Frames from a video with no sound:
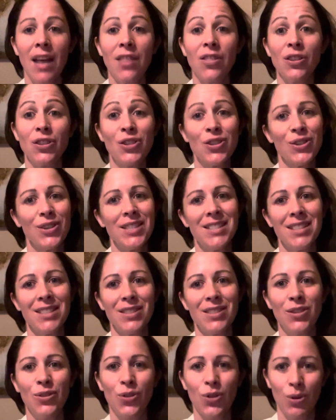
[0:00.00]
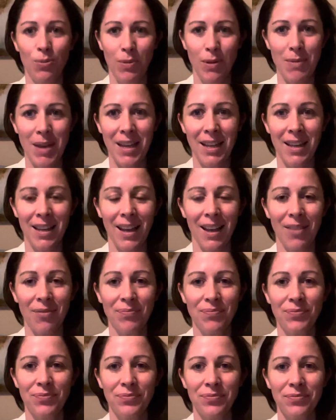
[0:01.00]
and the choices you could be making.
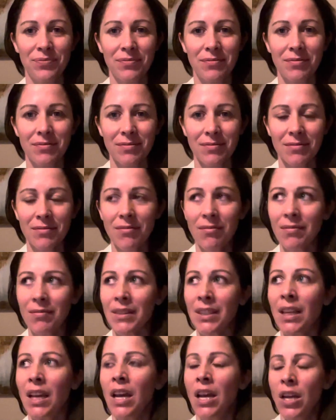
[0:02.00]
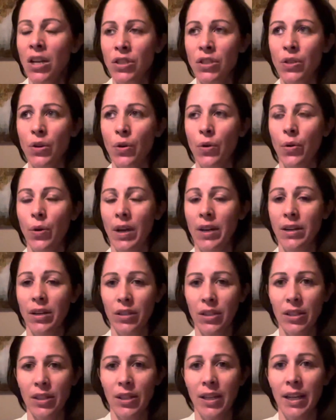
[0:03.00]
So
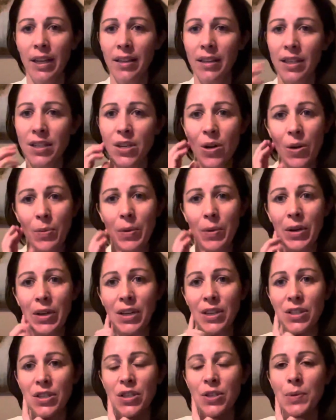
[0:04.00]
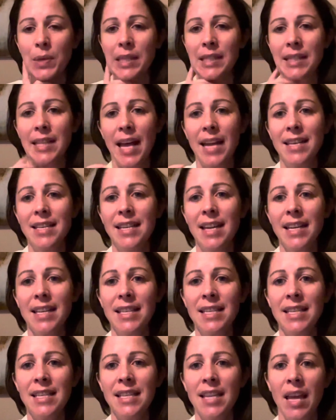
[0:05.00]
another thing they talk about here too is that
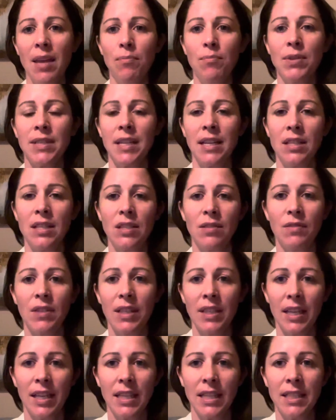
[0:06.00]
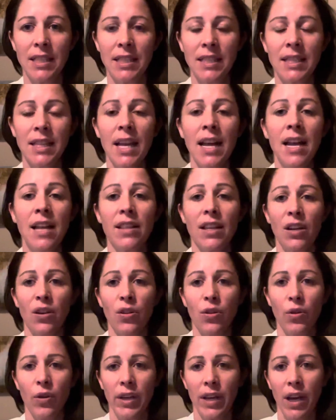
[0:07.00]
99% of the things that are
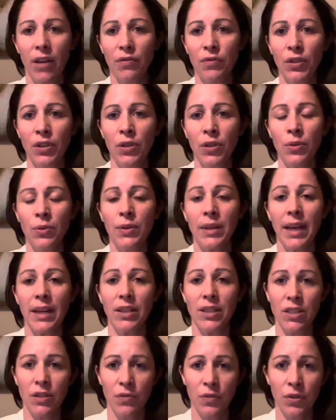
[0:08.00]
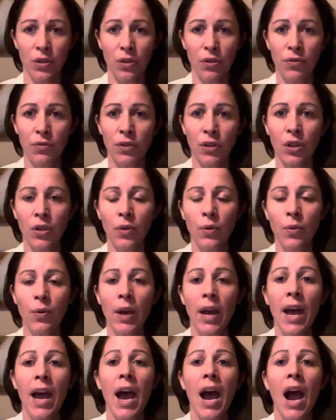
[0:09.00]
going on for you that are difficult for you
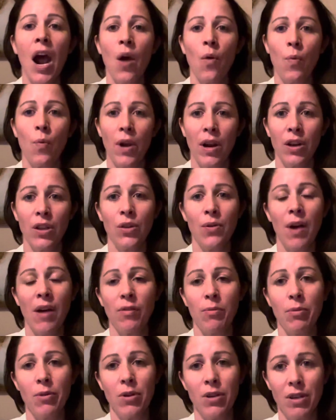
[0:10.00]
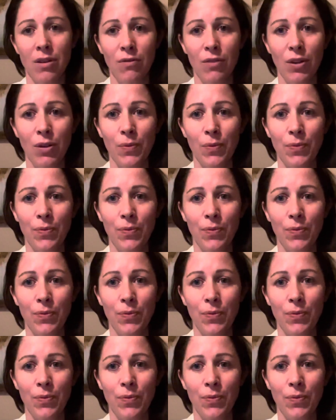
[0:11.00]
are where you have a point of view.